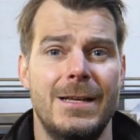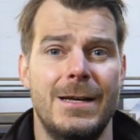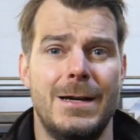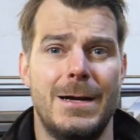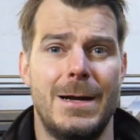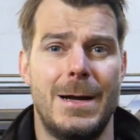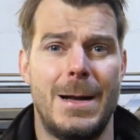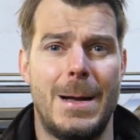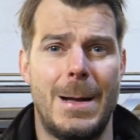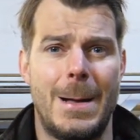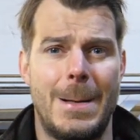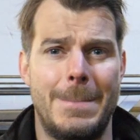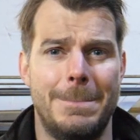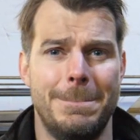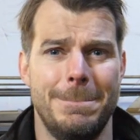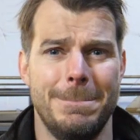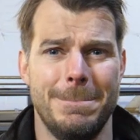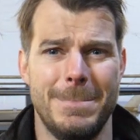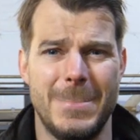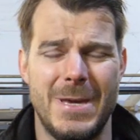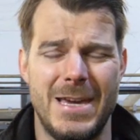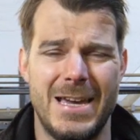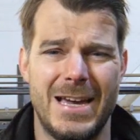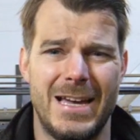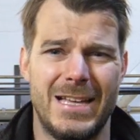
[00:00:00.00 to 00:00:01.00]

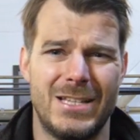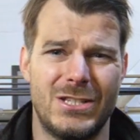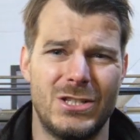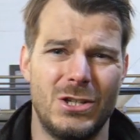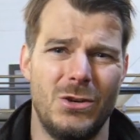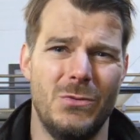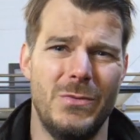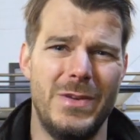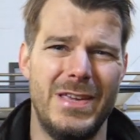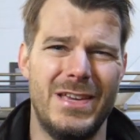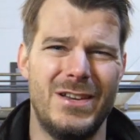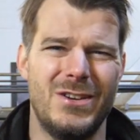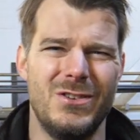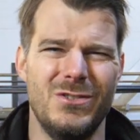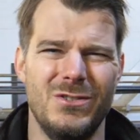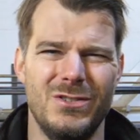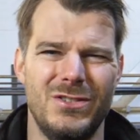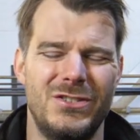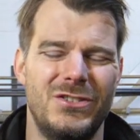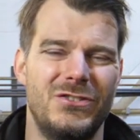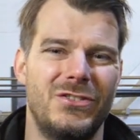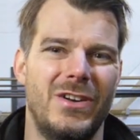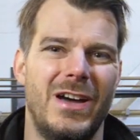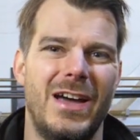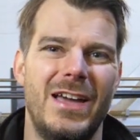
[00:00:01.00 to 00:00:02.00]
So we
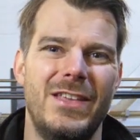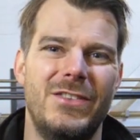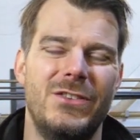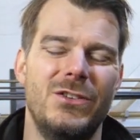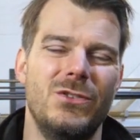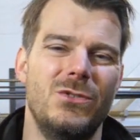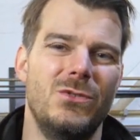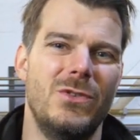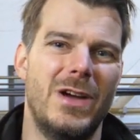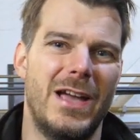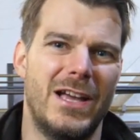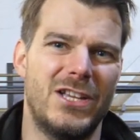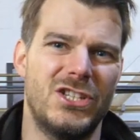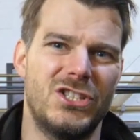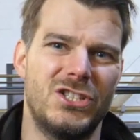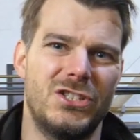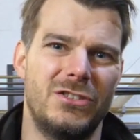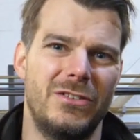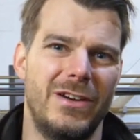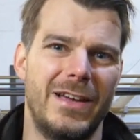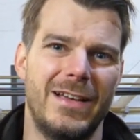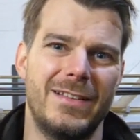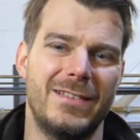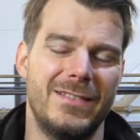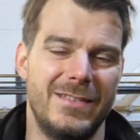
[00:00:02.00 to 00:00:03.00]
could try to
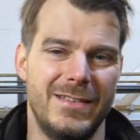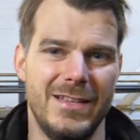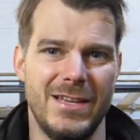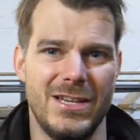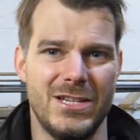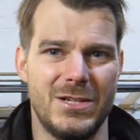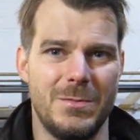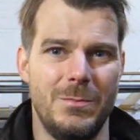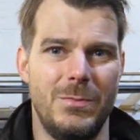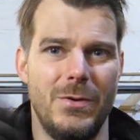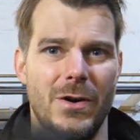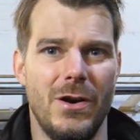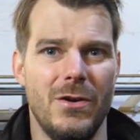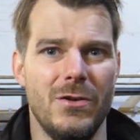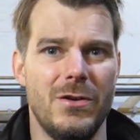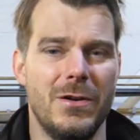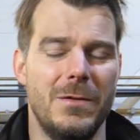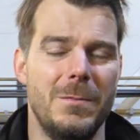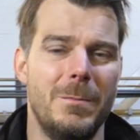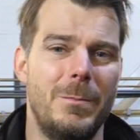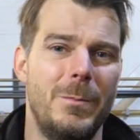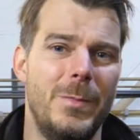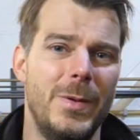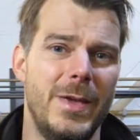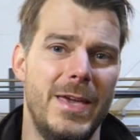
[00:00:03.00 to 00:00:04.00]
extract this
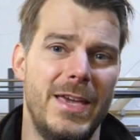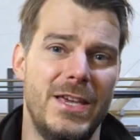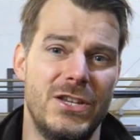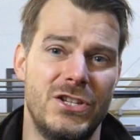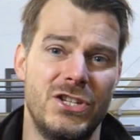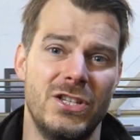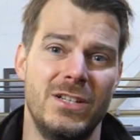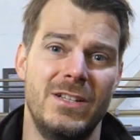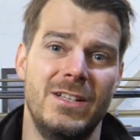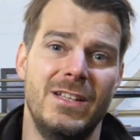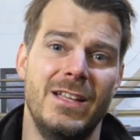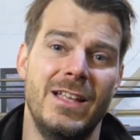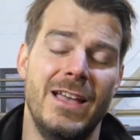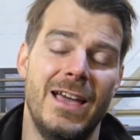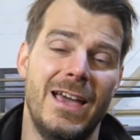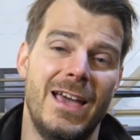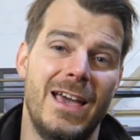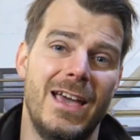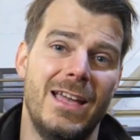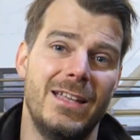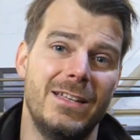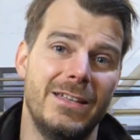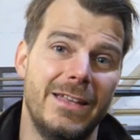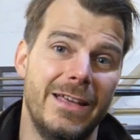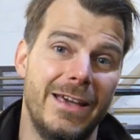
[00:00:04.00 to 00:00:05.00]
broken piece
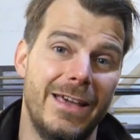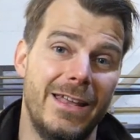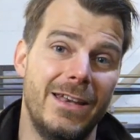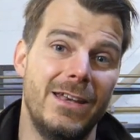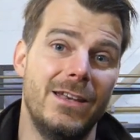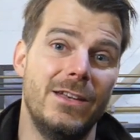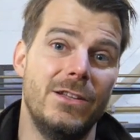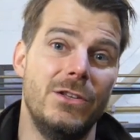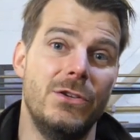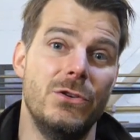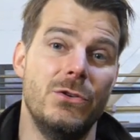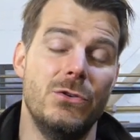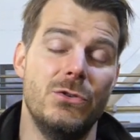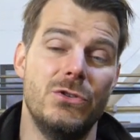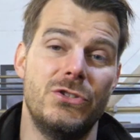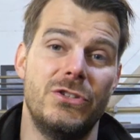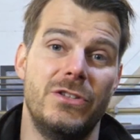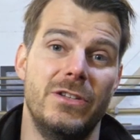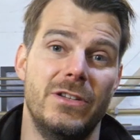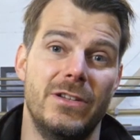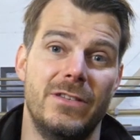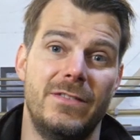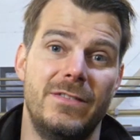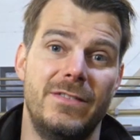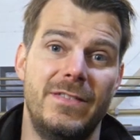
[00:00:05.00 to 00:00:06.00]
and then use
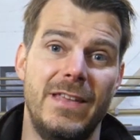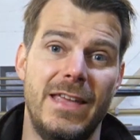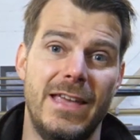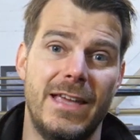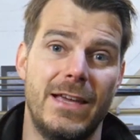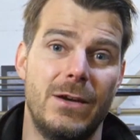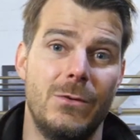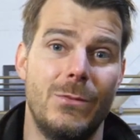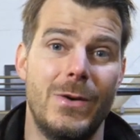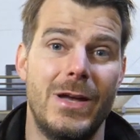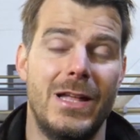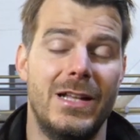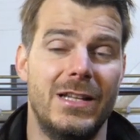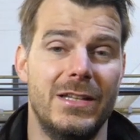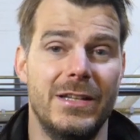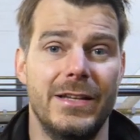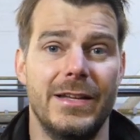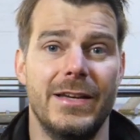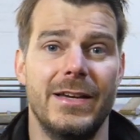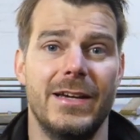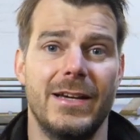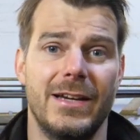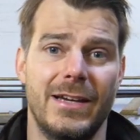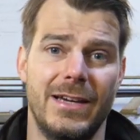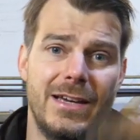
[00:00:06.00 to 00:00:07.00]
the TIG
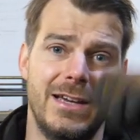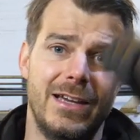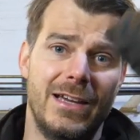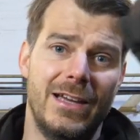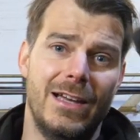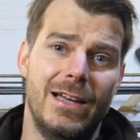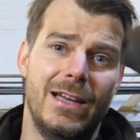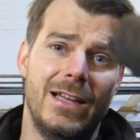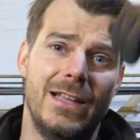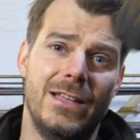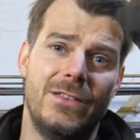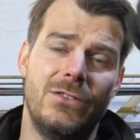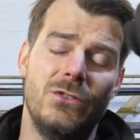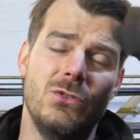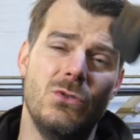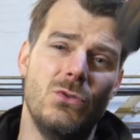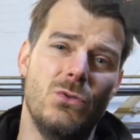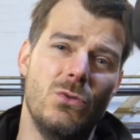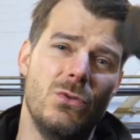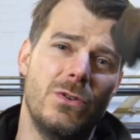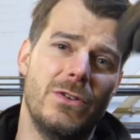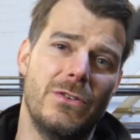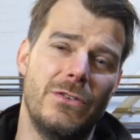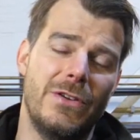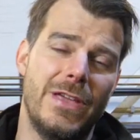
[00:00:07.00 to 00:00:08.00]
welder
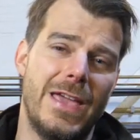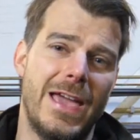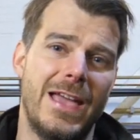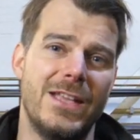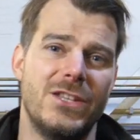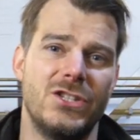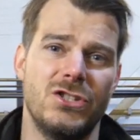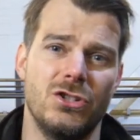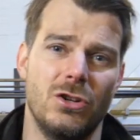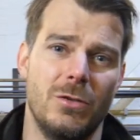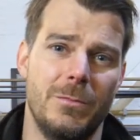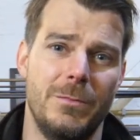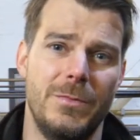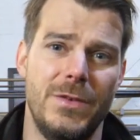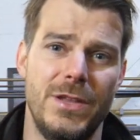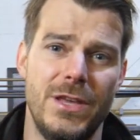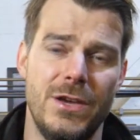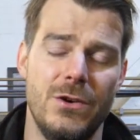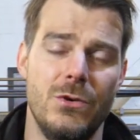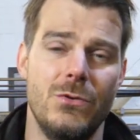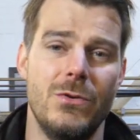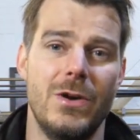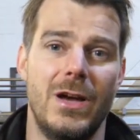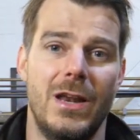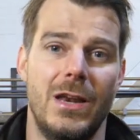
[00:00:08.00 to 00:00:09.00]
to create some
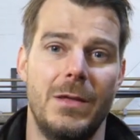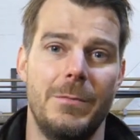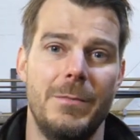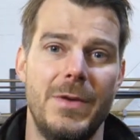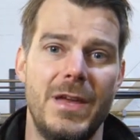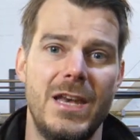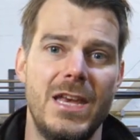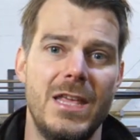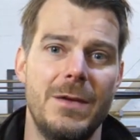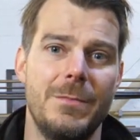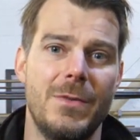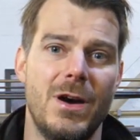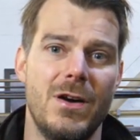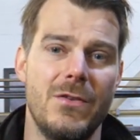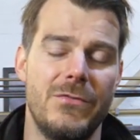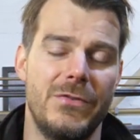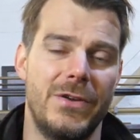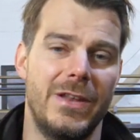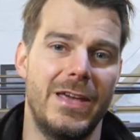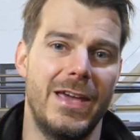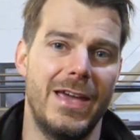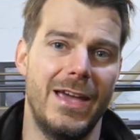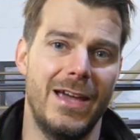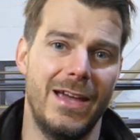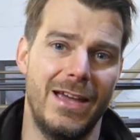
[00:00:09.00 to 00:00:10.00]
new aluminium over
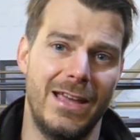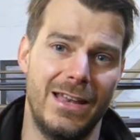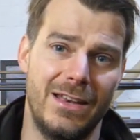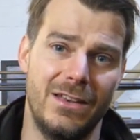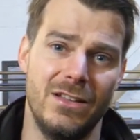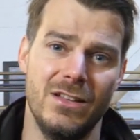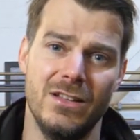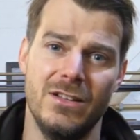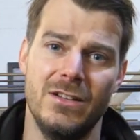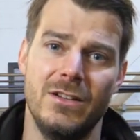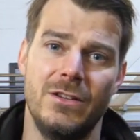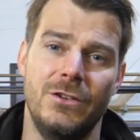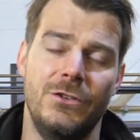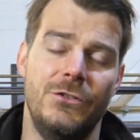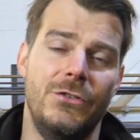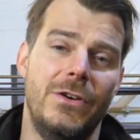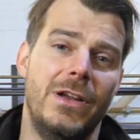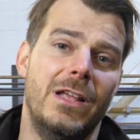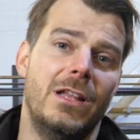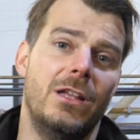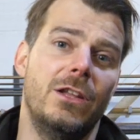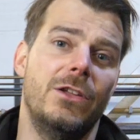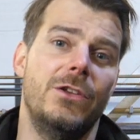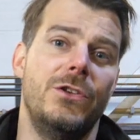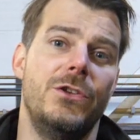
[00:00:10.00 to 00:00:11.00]
there and
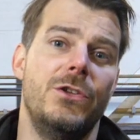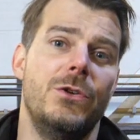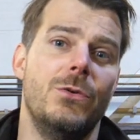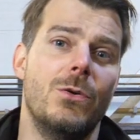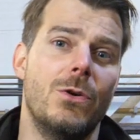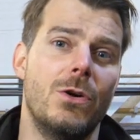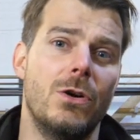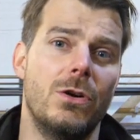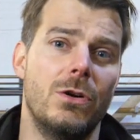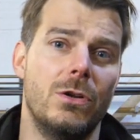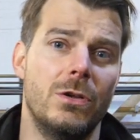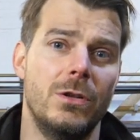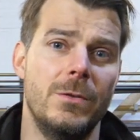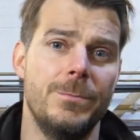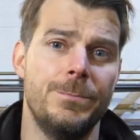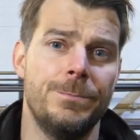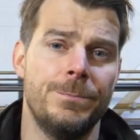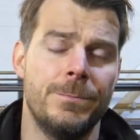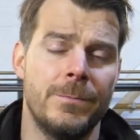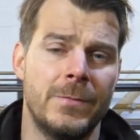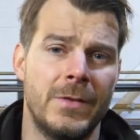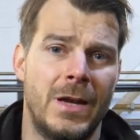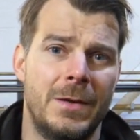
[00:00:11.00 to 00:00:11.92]
drill a new hole.